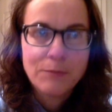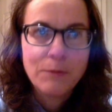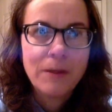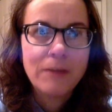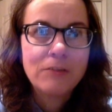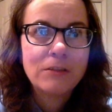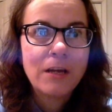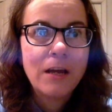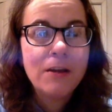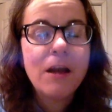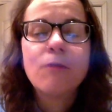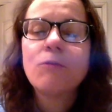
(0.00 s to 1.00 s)
which,
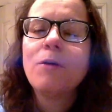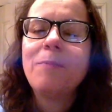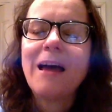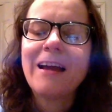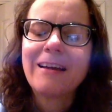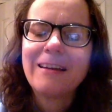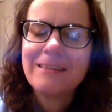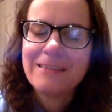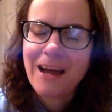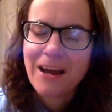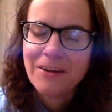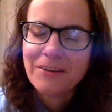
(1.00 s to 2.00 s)
not roll back
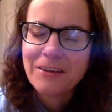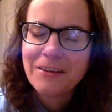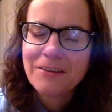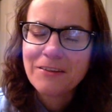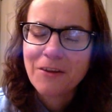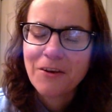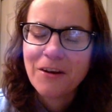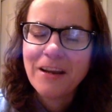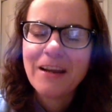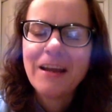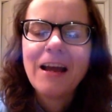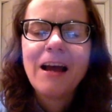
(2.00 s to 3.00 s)
entirely,
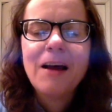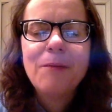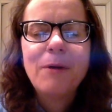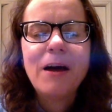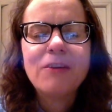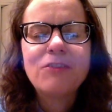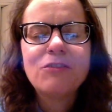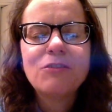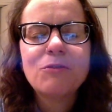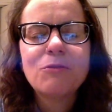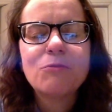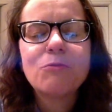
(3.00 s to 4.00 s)
sorry, but
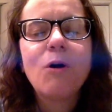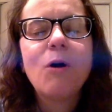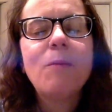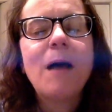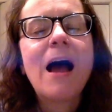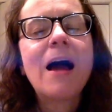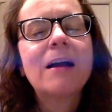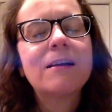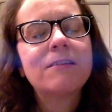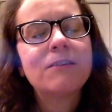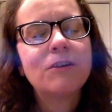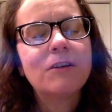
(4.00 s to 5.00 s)
to roll back
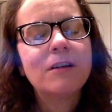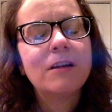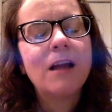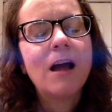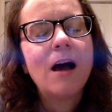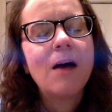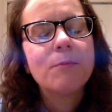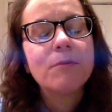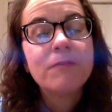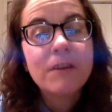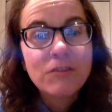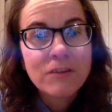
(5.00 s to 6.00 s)
certain
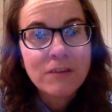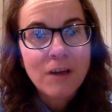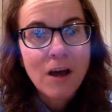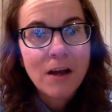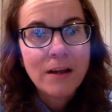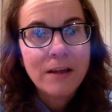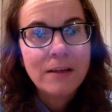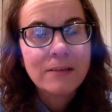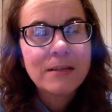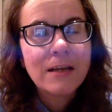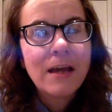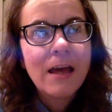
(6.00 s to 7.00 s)
provisions on
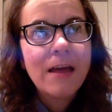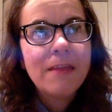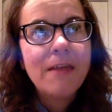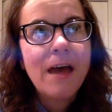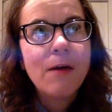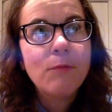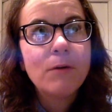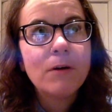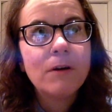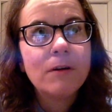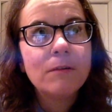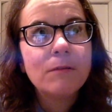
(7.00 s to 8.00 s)
it that
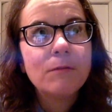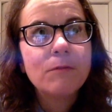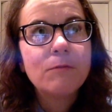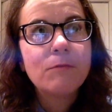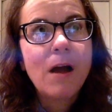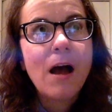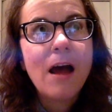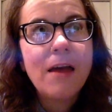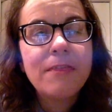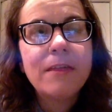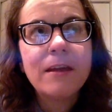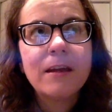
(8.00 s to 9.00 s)
will, I
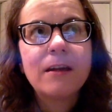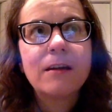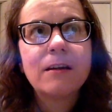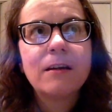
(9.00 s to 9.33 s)
think,